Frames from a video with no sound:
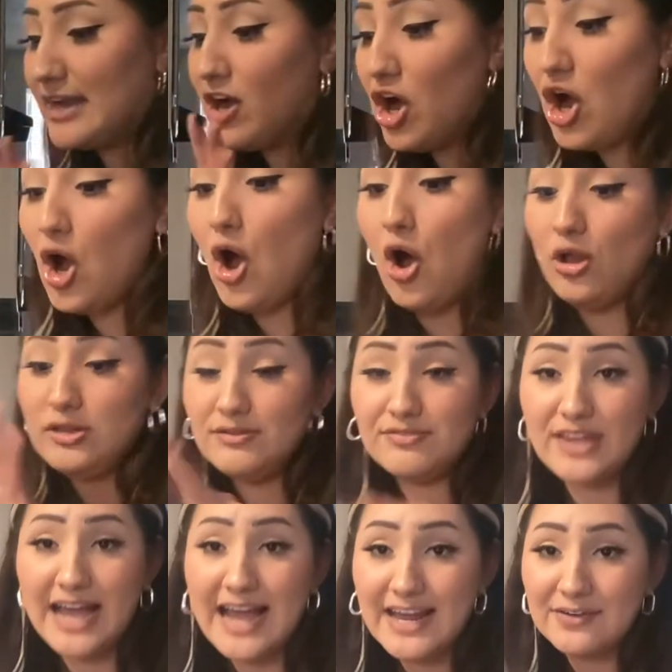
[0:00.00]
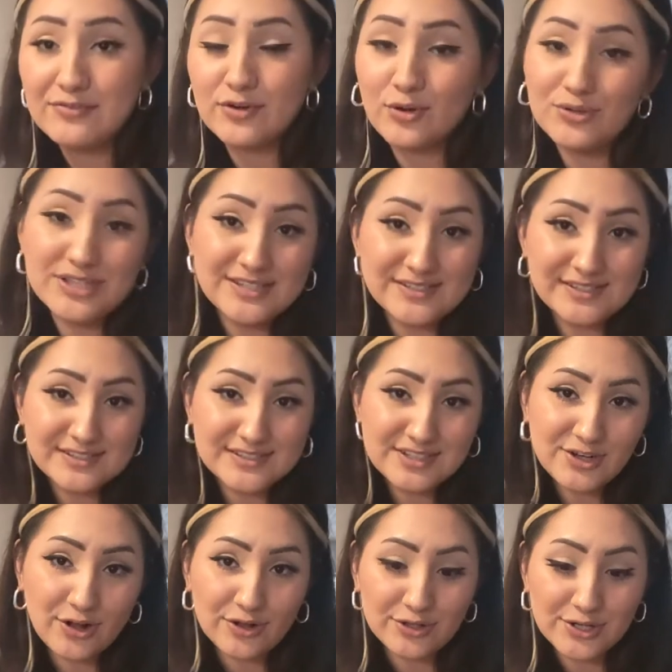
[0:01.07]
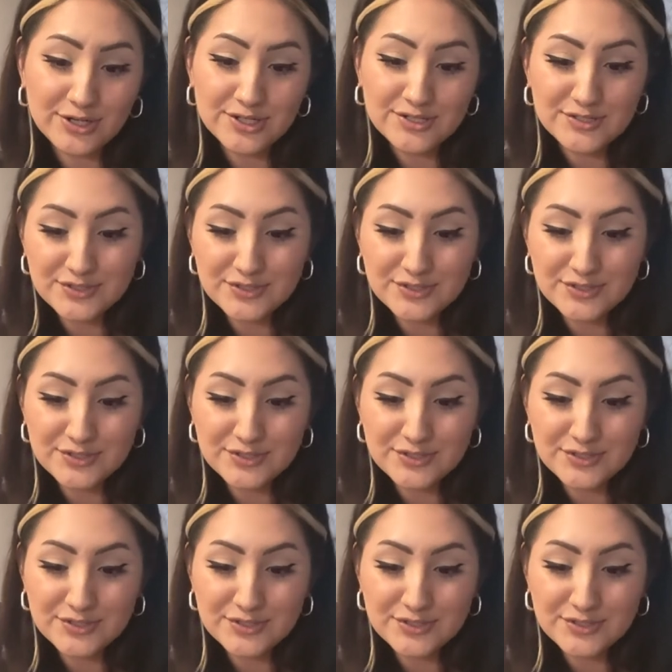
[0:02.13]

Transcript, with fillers: I got all of that for only sixty dollars,